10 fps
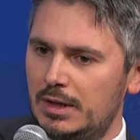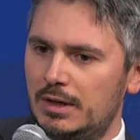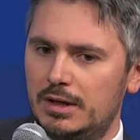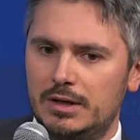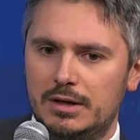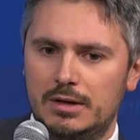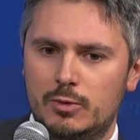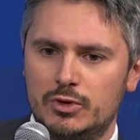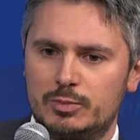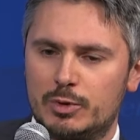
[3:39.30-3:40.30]

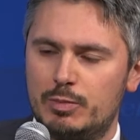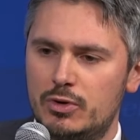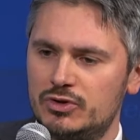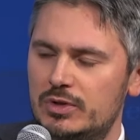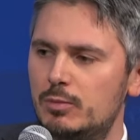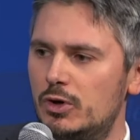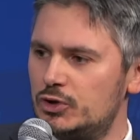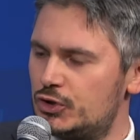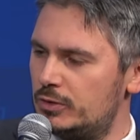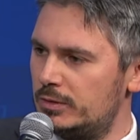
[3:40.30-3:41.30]
was proposed a
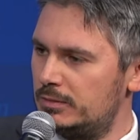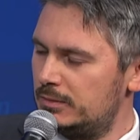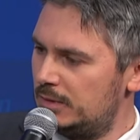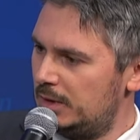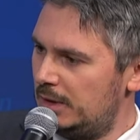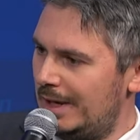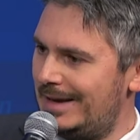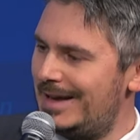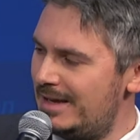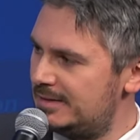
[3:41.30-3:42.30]
motion
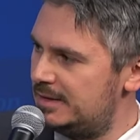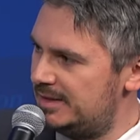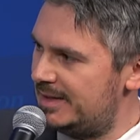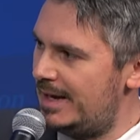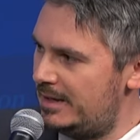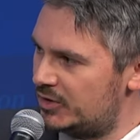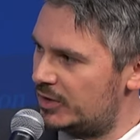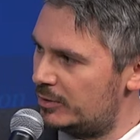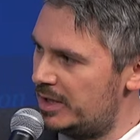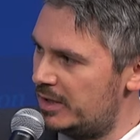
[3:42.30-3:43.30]
against these alias
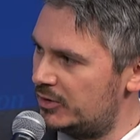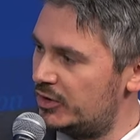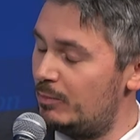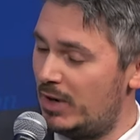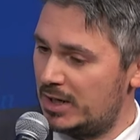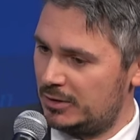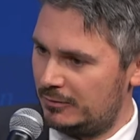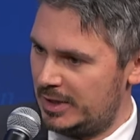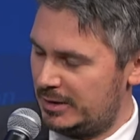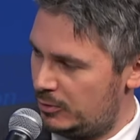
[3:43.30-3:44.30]
careers. A part of
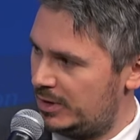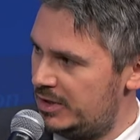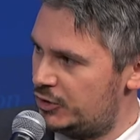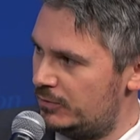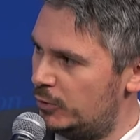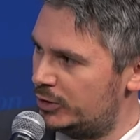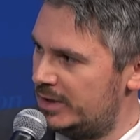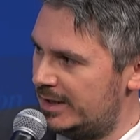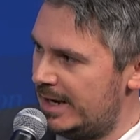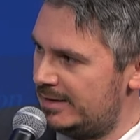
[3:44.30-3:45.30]
that coalition voted
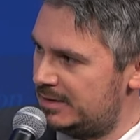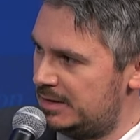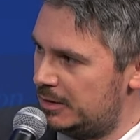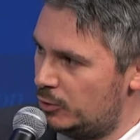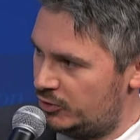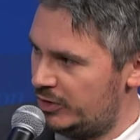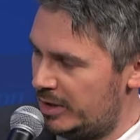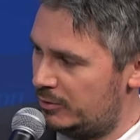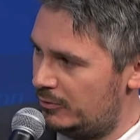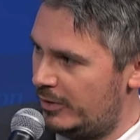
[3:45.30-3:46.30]
against it, causing
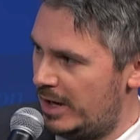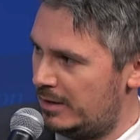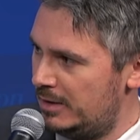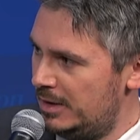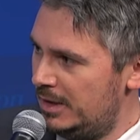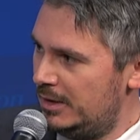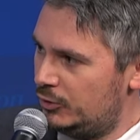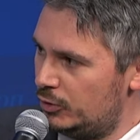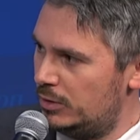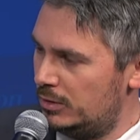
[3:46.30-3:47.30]
it to fail.
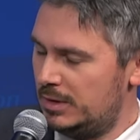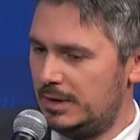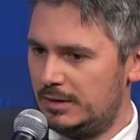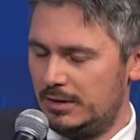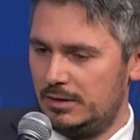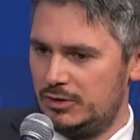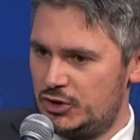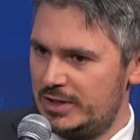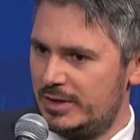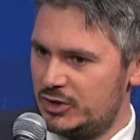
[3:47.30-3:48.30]
So
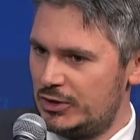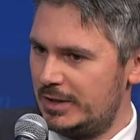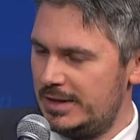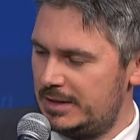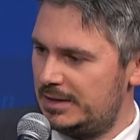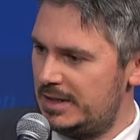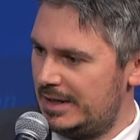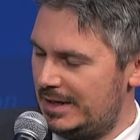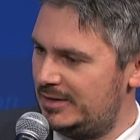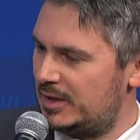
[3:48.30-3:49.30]
gender agenda in Italy
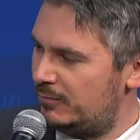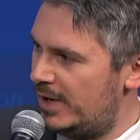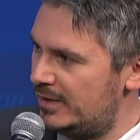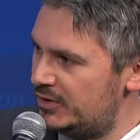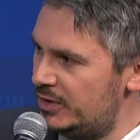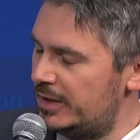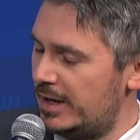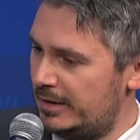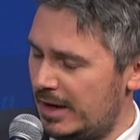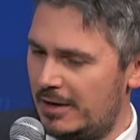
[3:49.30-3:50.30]
is advancing, and
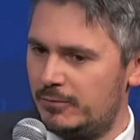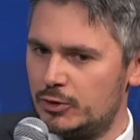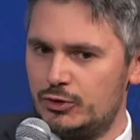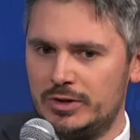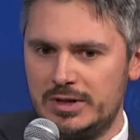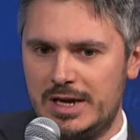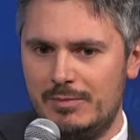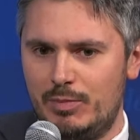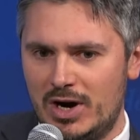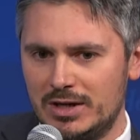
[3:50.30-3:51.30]
unfortunately, a
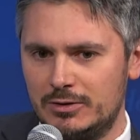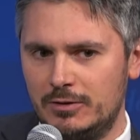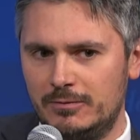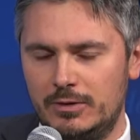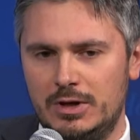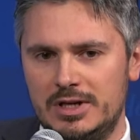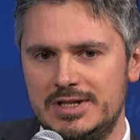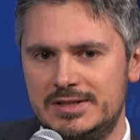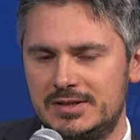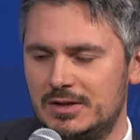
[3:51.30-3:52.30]
part of
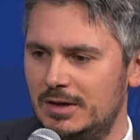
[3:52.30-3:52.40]
its